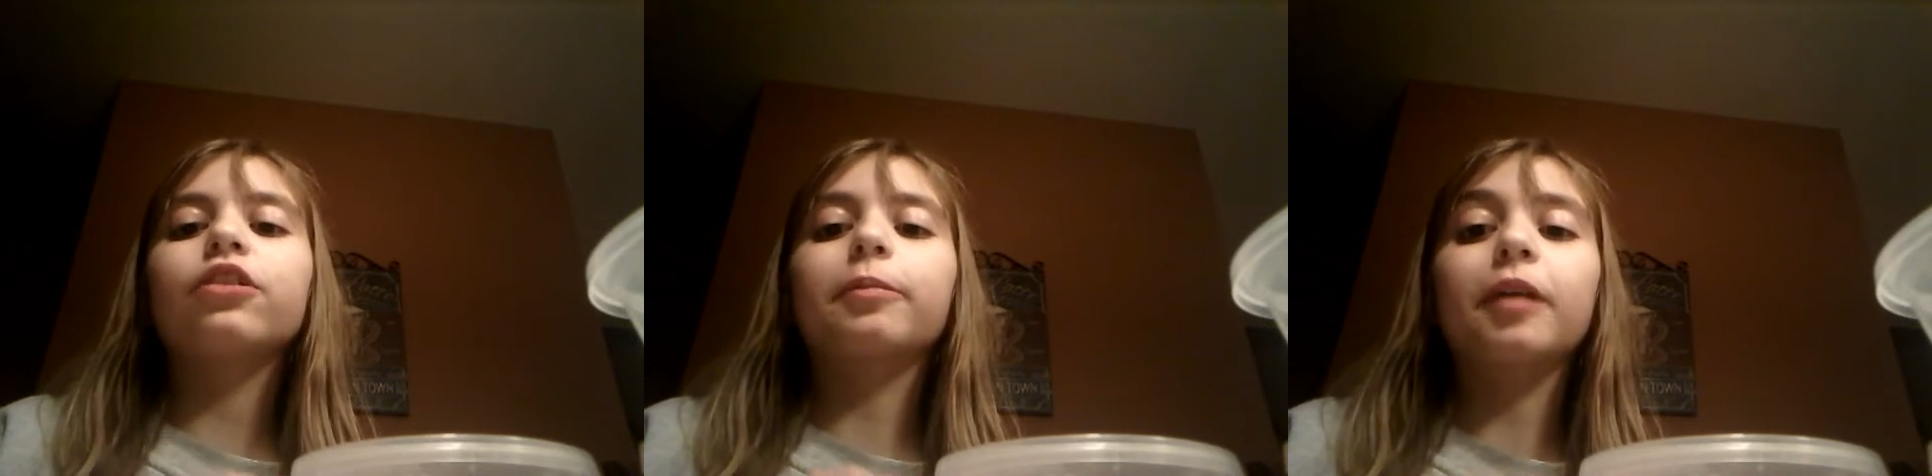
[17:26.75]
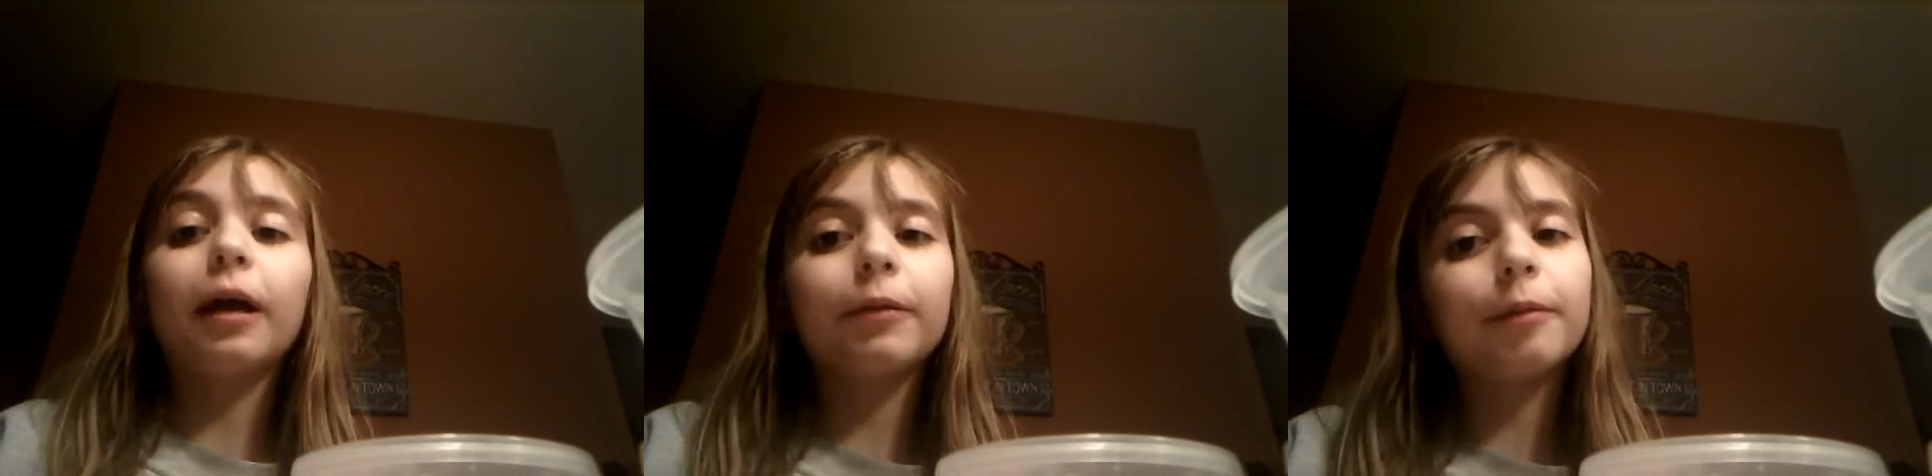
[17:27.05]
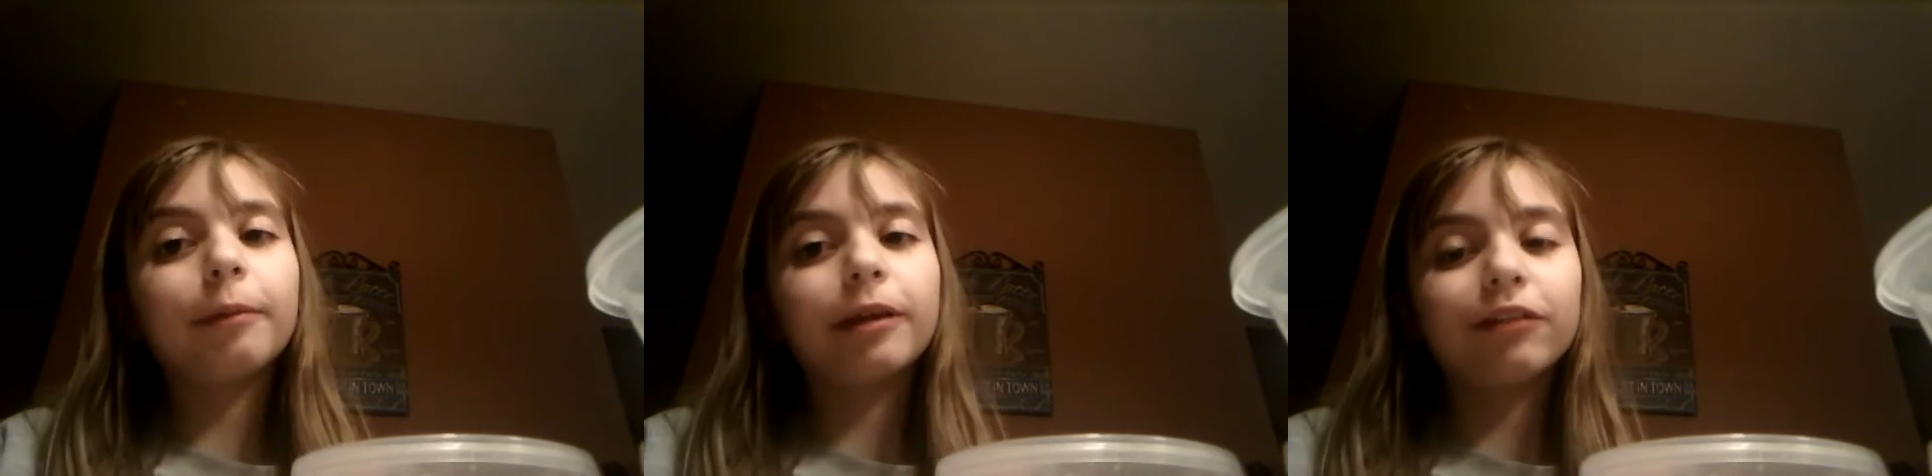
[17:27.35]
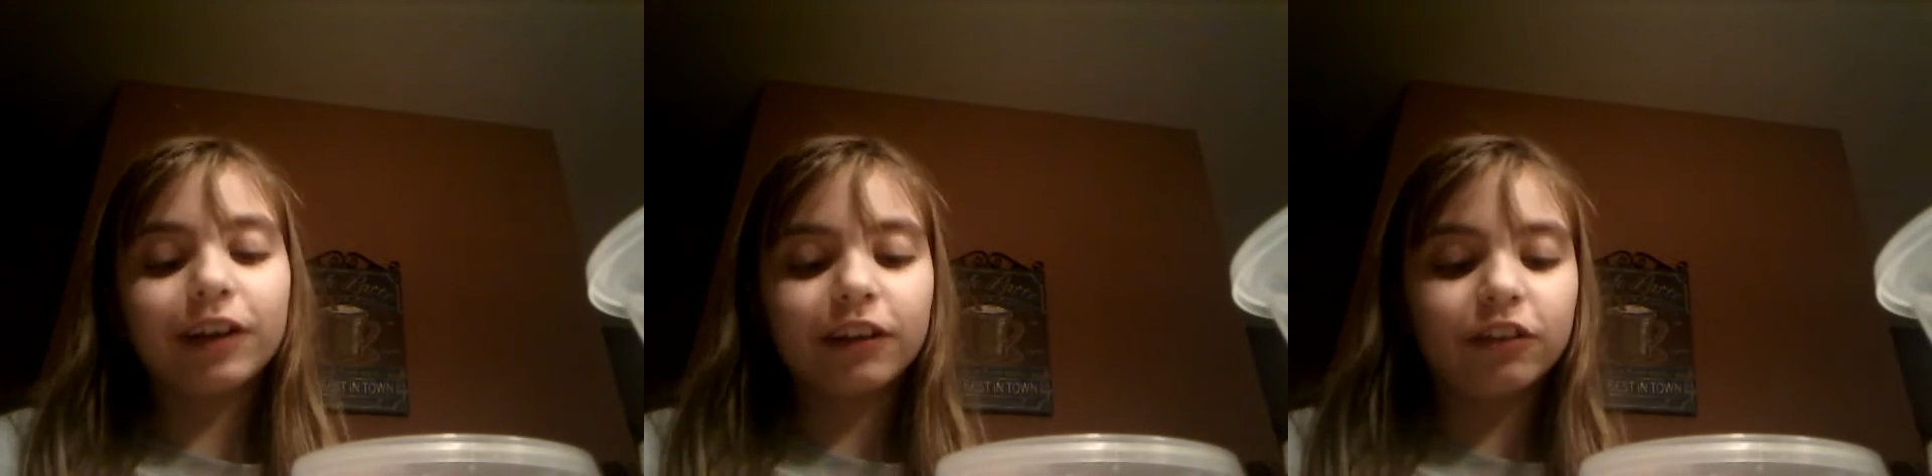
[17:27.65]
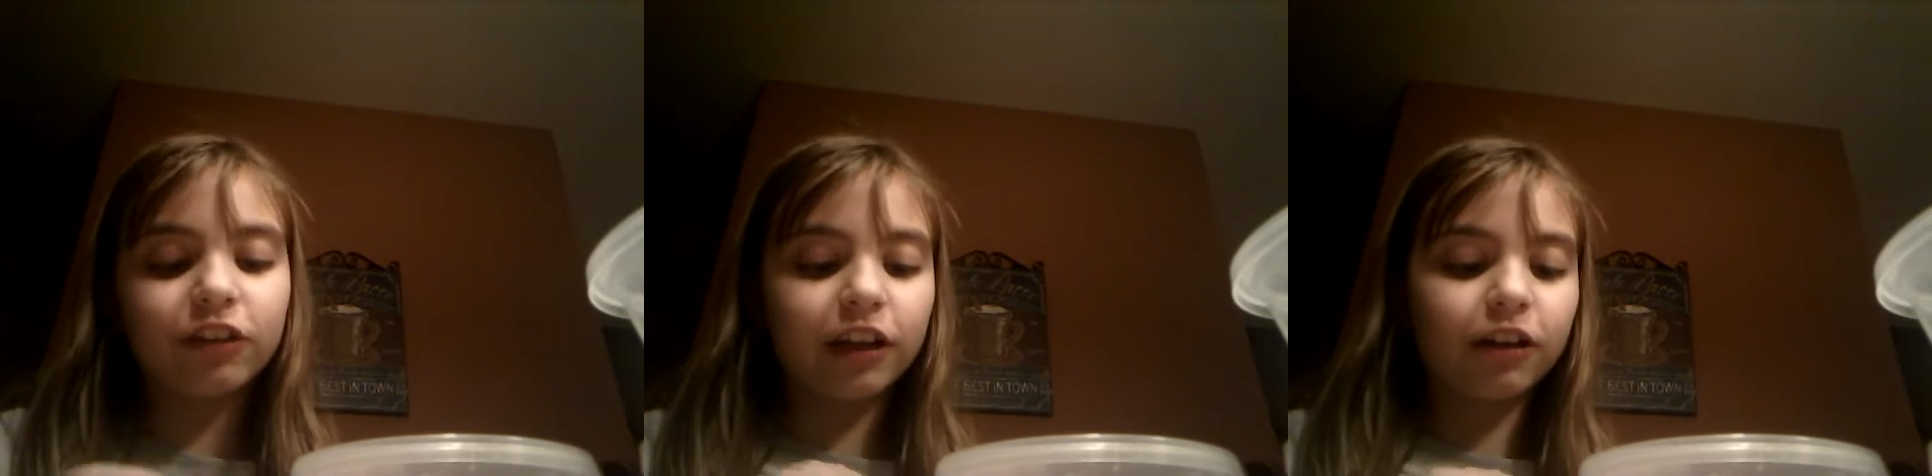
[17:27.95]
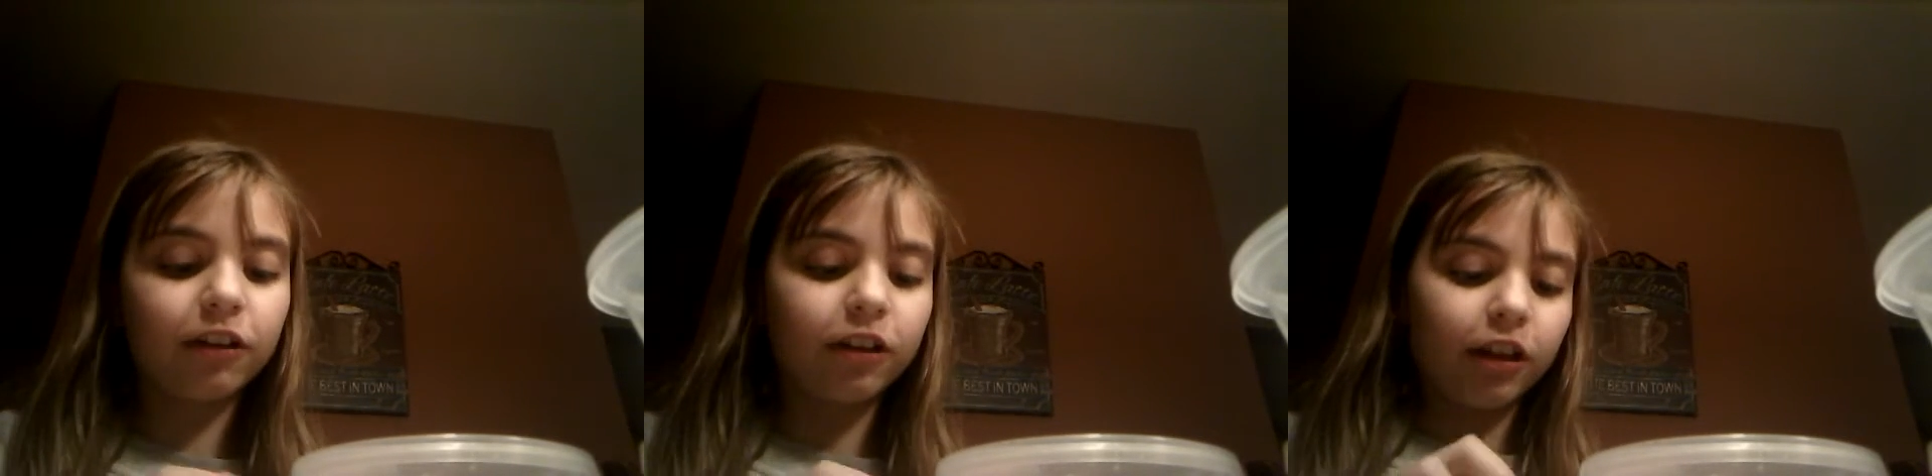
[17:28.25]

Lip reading: Subscribe to my best friend's channel,